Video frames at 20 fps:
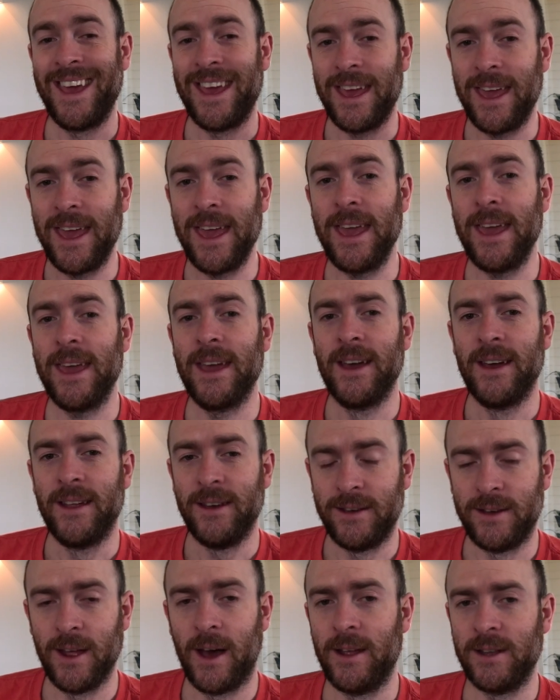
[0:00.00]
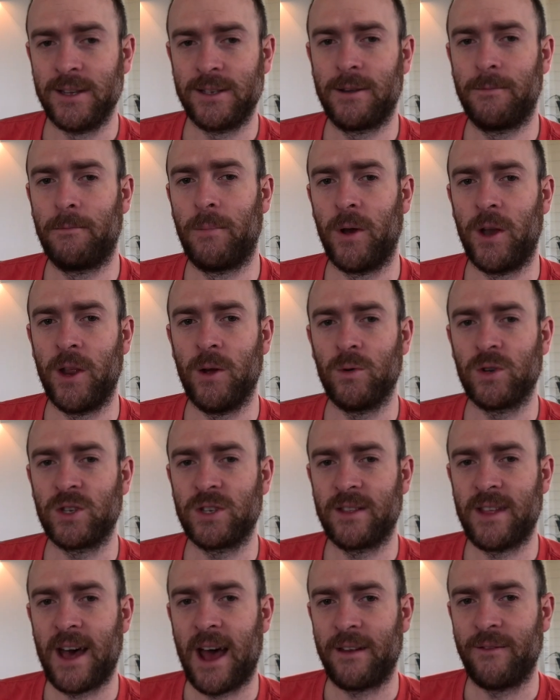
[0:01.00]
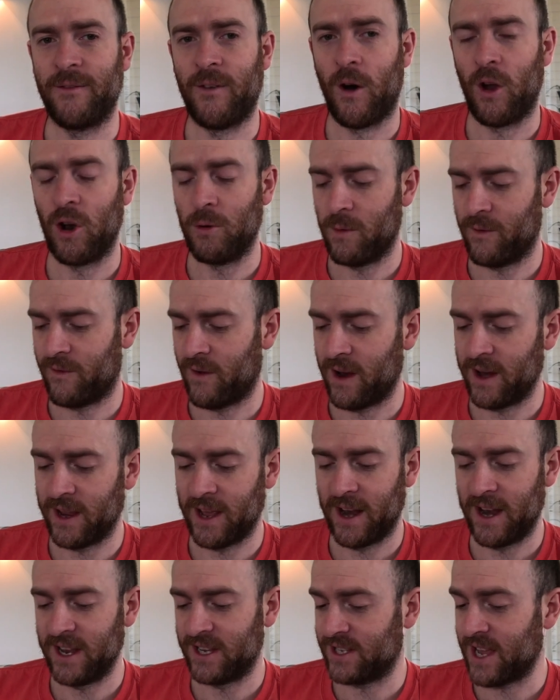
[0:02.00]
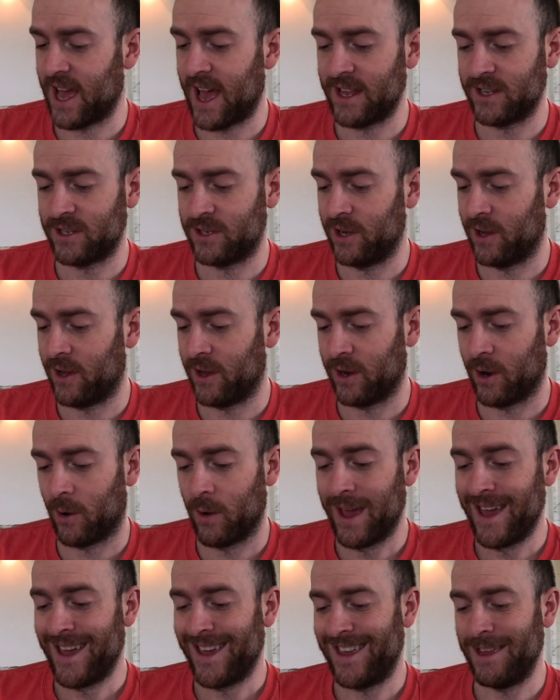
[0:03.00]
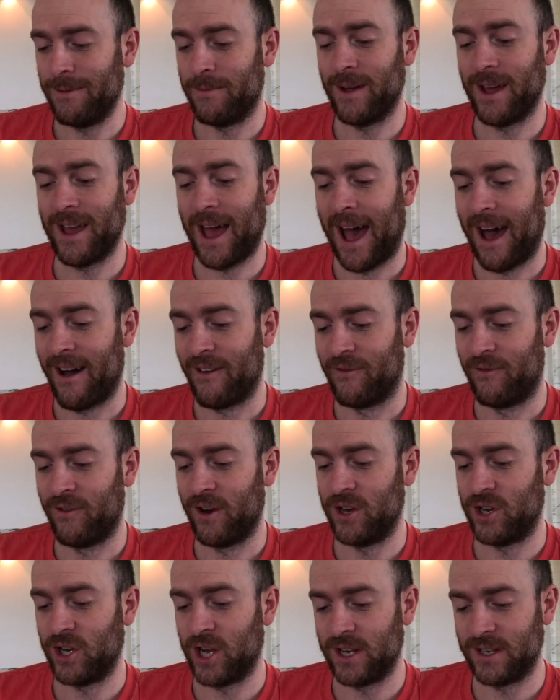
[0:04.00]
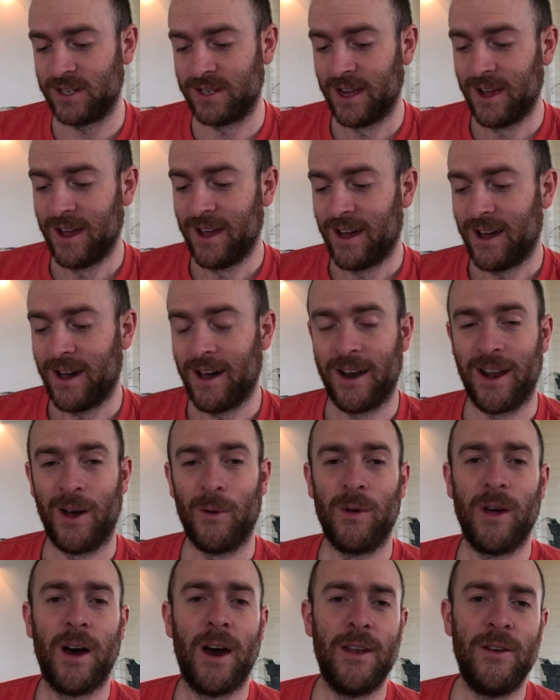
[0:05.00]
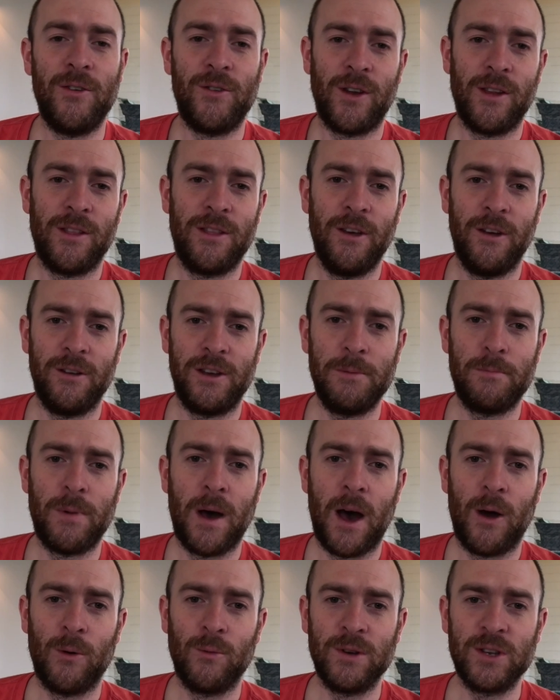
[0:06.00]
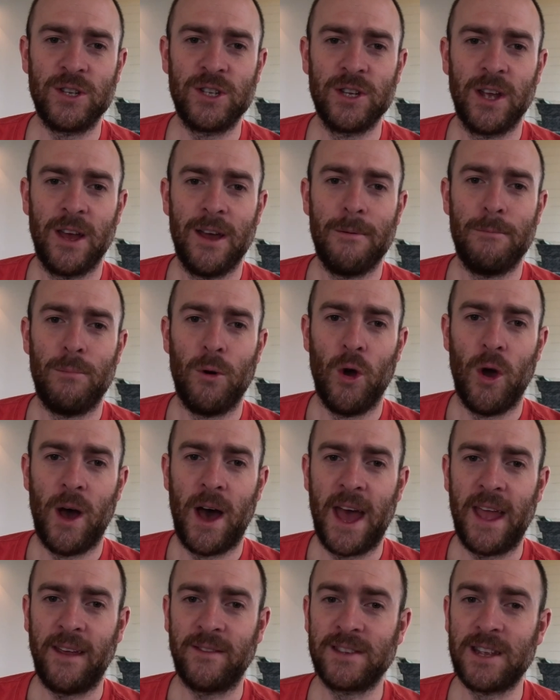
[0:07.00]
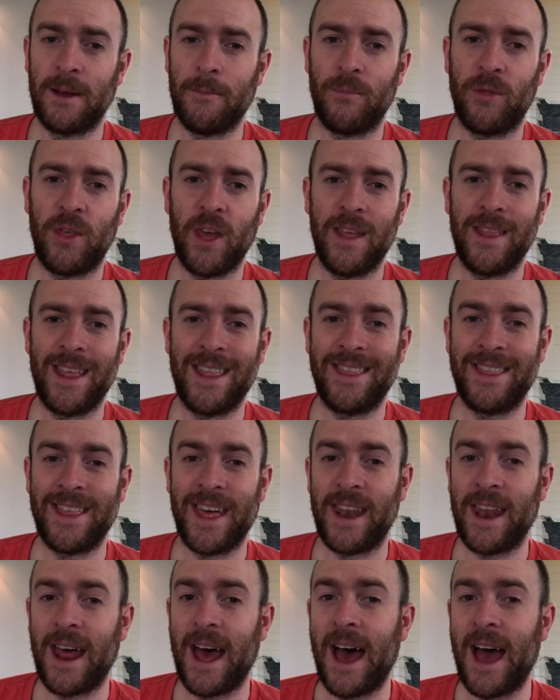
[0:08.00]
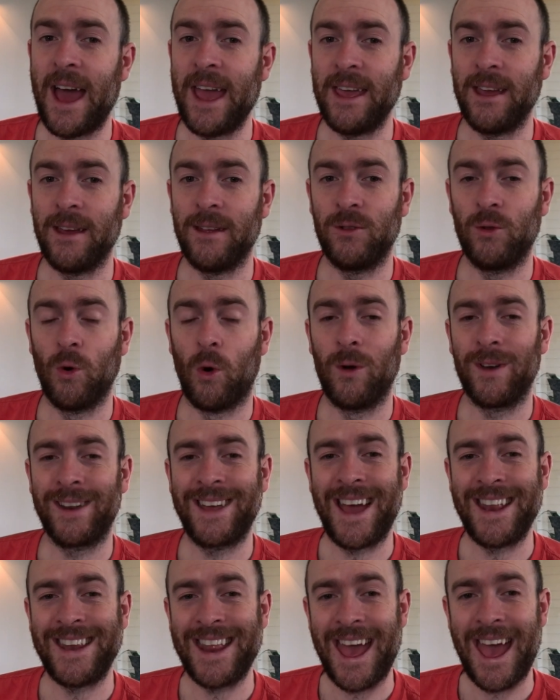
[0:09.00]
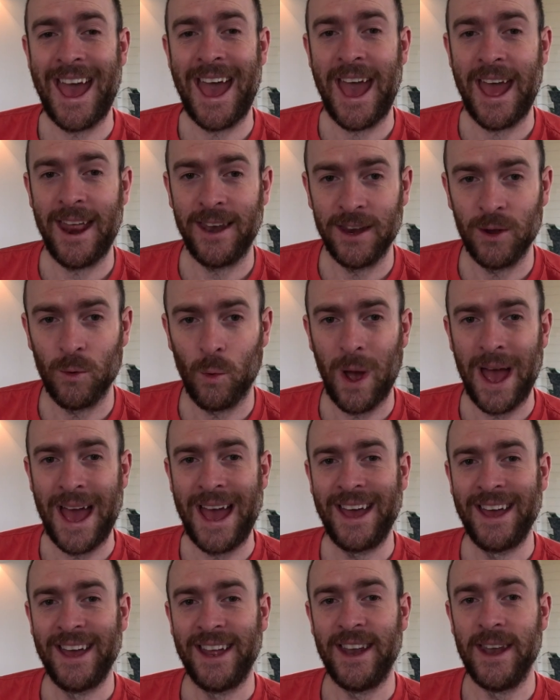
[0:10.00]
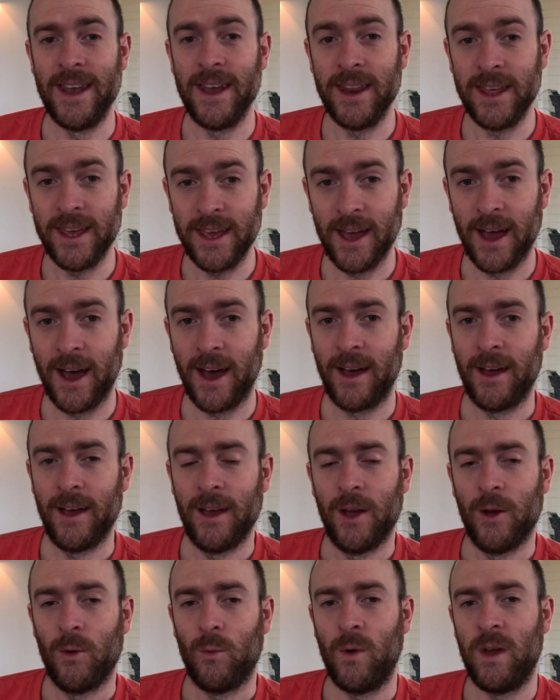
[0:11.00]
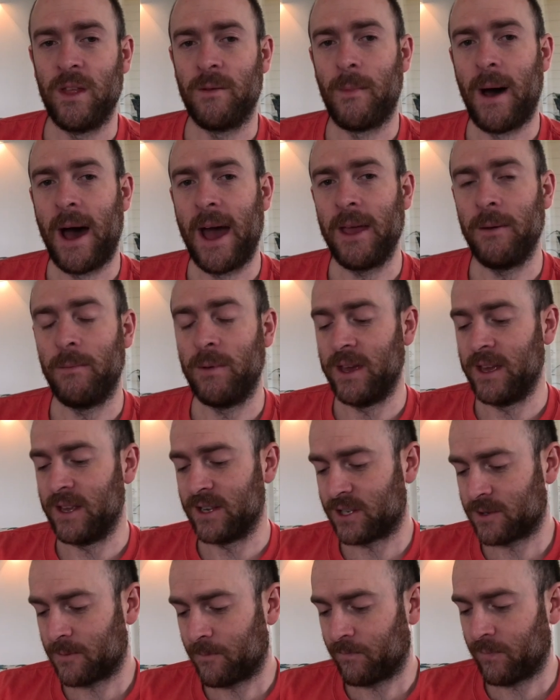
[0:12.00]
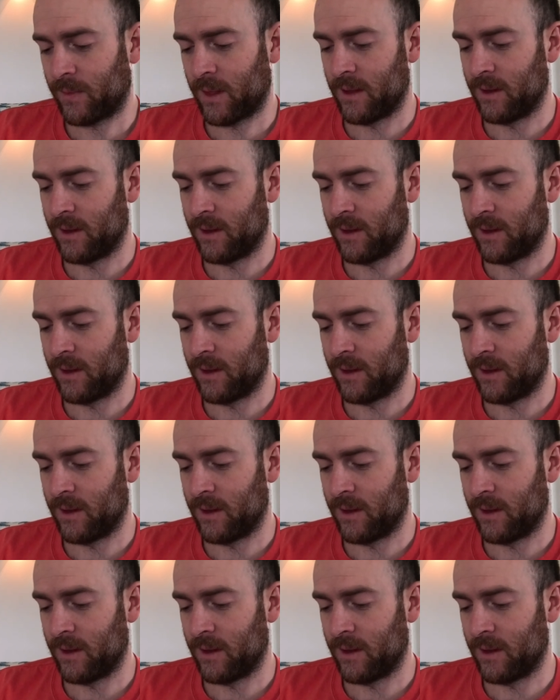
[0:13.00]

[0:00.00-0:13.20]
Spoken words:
He does produce that volume of honey, and it says here, you know, he averages around 130 pounds per hive, something that I don't get anywhere near with my bees.